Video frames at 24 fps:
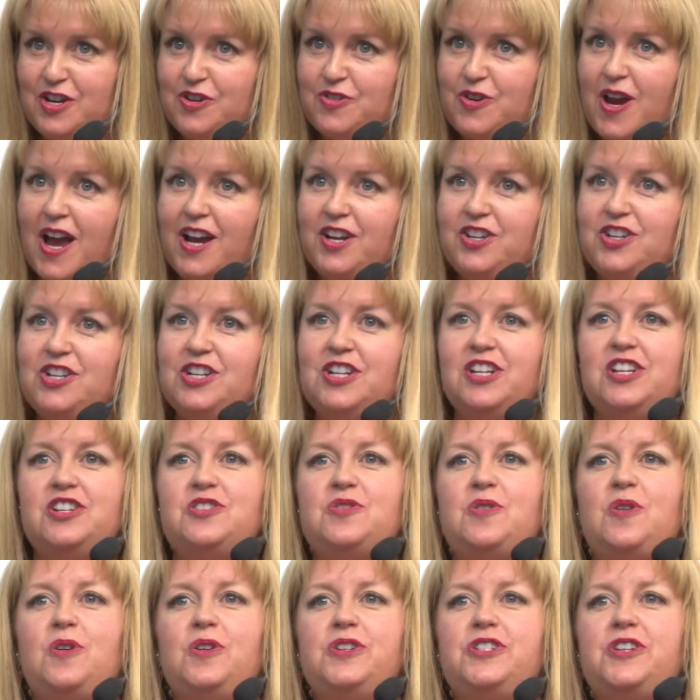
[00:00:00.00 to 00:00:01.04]
Traction
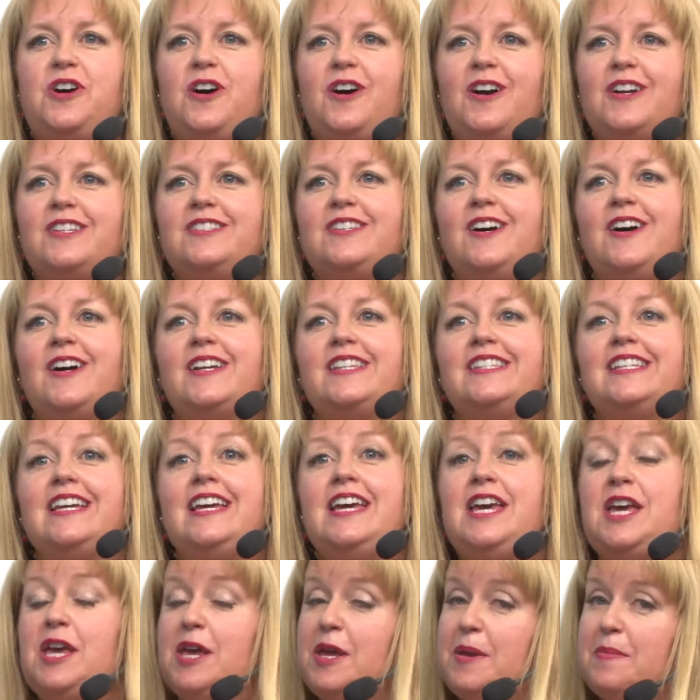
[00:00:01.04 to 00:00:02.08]
Control Dog Socks
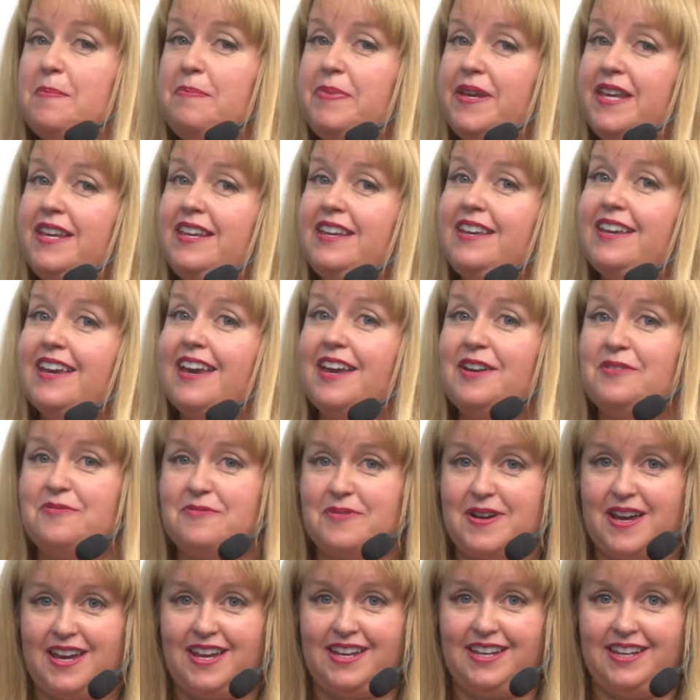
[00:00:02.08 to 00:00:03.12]
in pink and
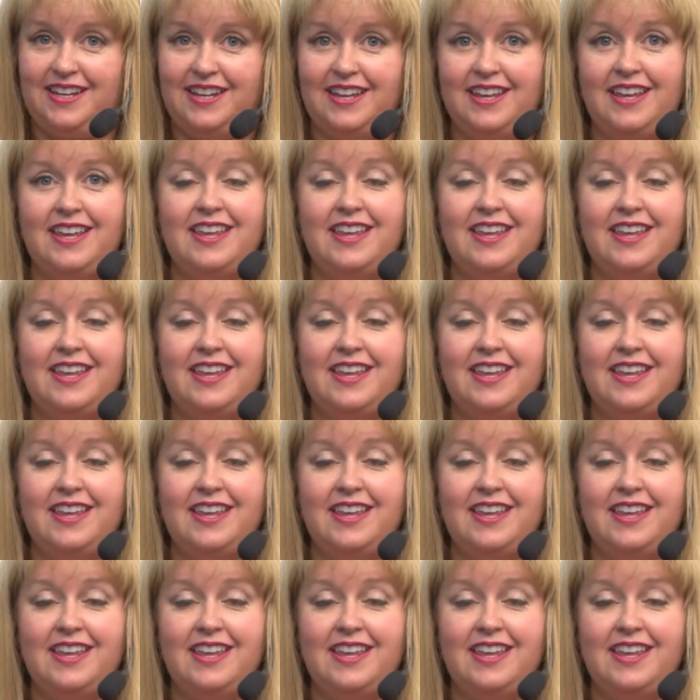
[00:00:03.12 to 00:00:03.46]
red.